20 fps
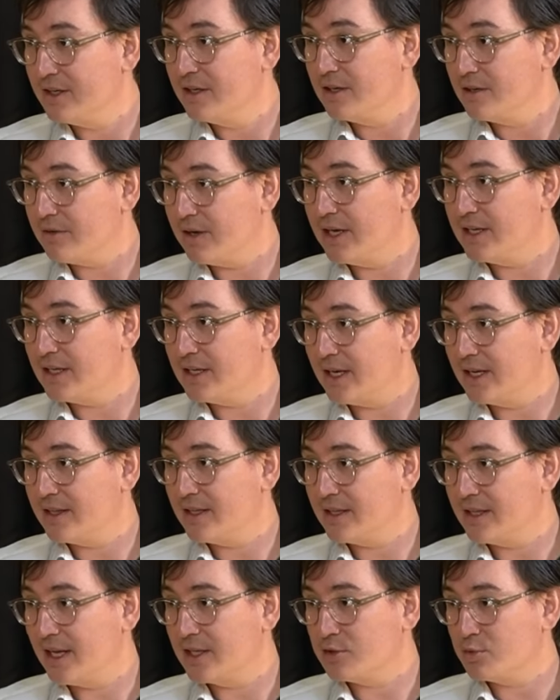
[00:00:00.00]
Right? And I
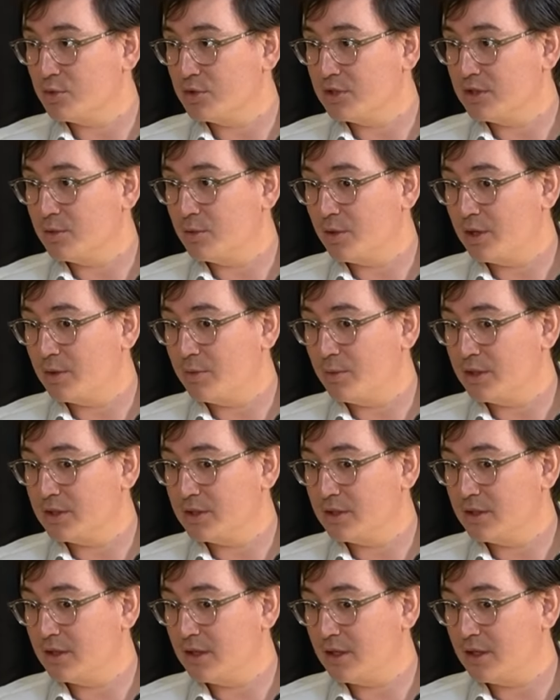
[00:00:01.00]
think that's really where I want,
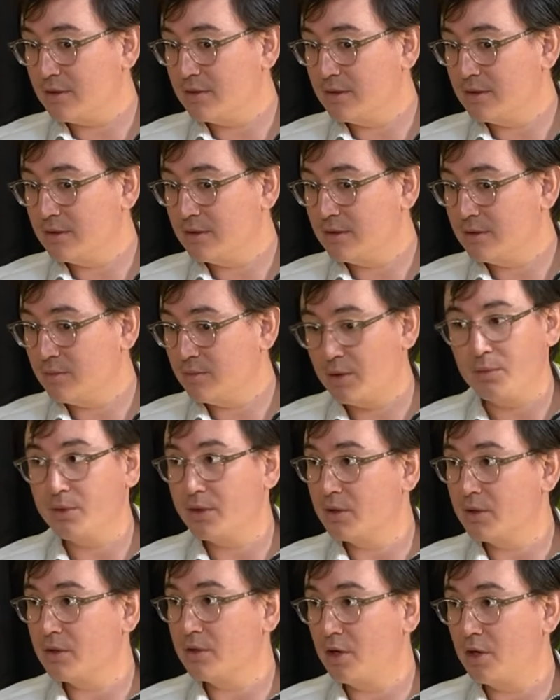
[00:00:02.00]
what
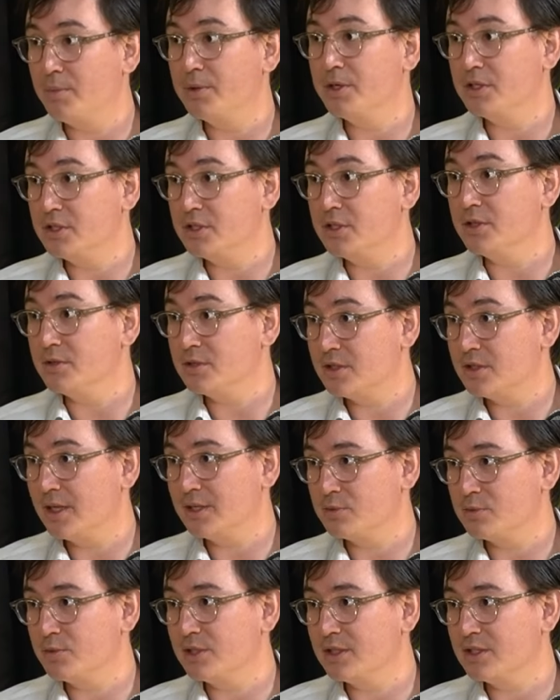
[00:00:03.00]
we're hoping to do. So
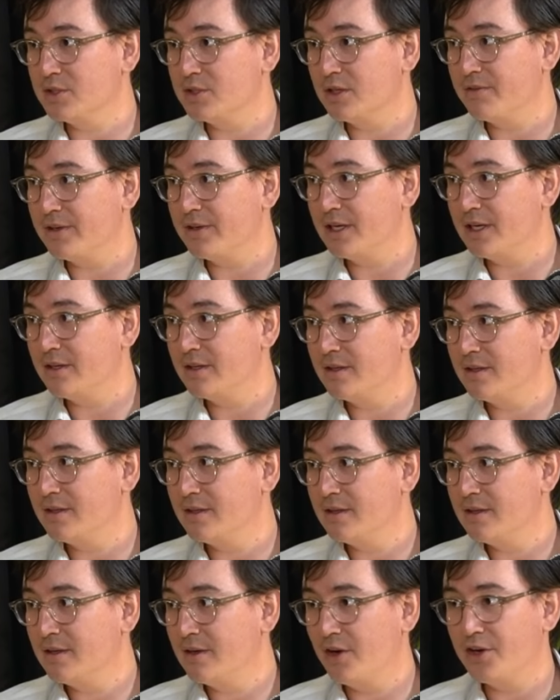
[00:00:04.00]
that's really sort of
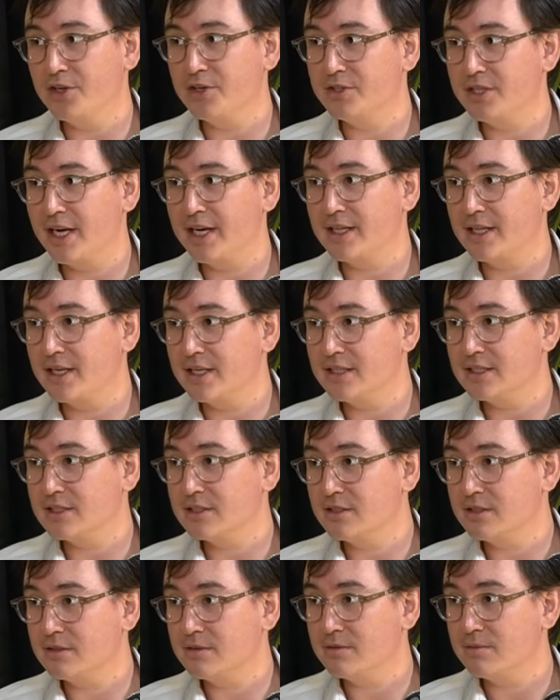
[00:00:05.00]
our new tagline is,
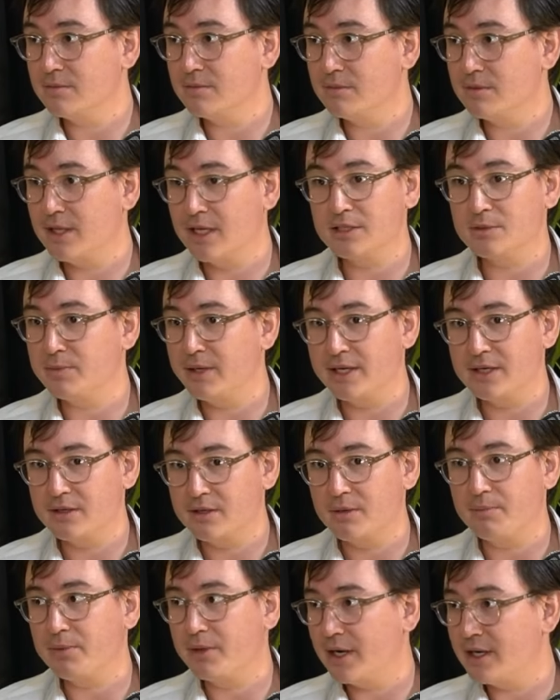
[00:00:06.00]
let's make
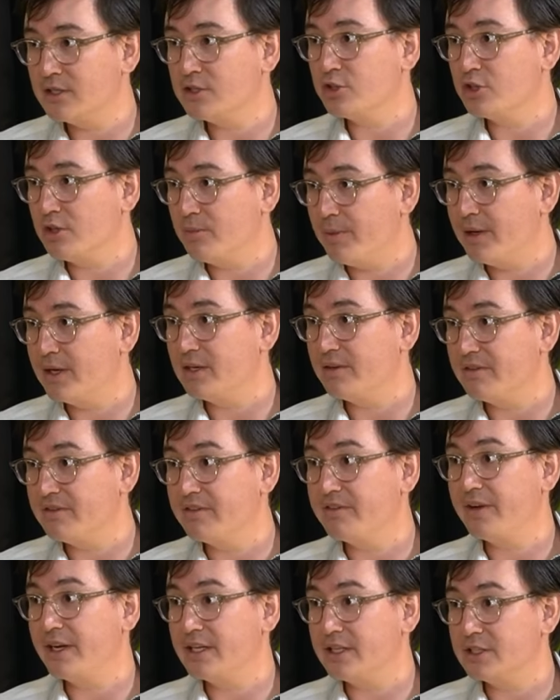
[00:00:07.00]
compliance your competitive
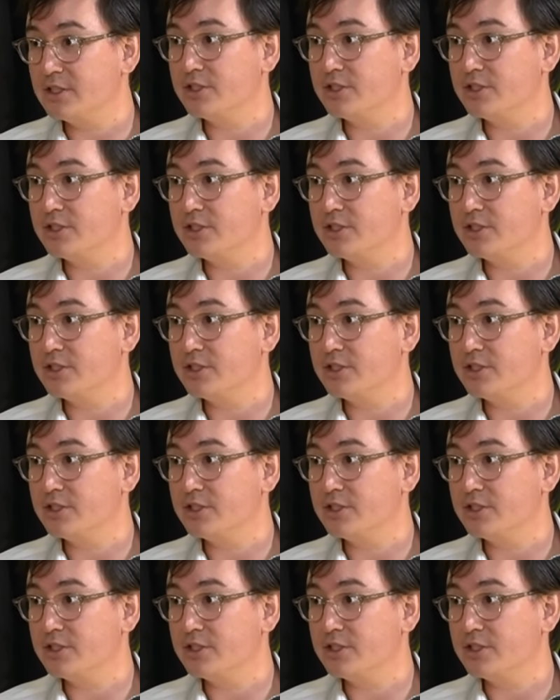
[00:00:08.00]
advantage.